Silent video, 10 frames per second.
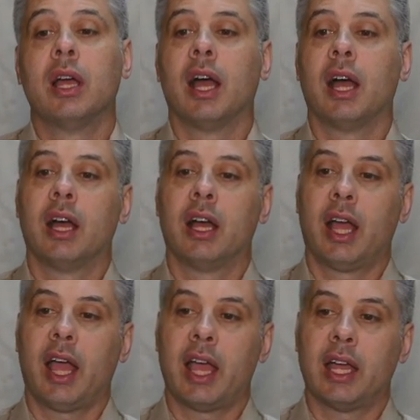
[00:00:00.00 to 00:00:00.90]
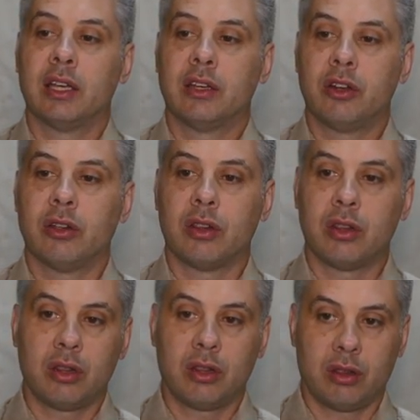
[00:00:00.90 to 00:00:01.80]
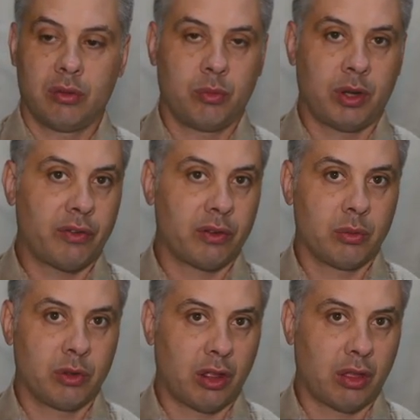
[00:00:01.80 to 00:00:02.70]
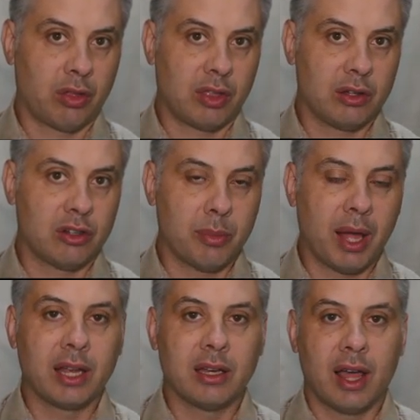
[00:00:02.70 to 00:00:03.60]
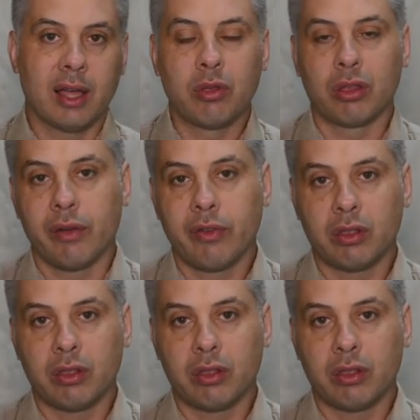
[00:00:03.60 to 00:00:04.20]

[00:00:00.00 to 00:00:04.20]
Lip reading: And we have, there's the domain name service,